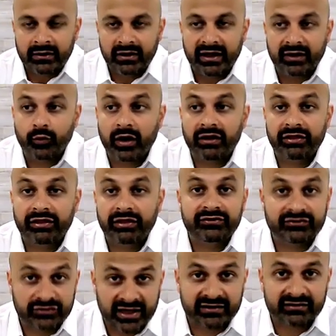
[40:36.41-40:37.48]
And where those
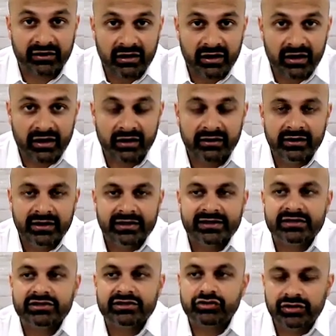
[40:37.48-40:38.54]
strengths are
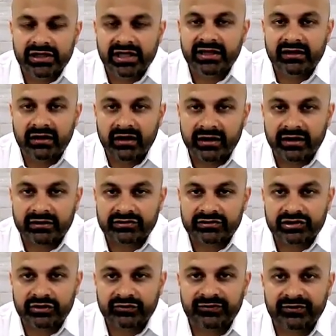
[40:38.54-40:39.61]
is treating the ocular
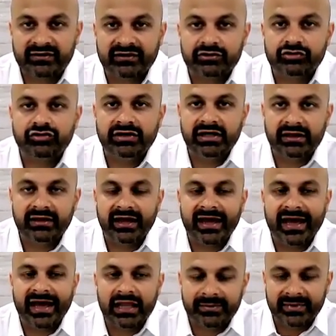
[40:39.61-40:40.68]
surface and treating the
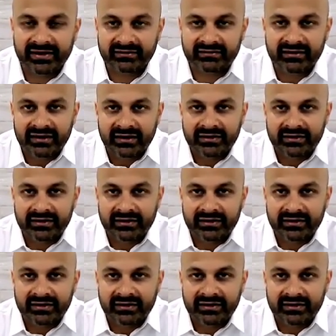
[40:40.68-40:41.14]
elements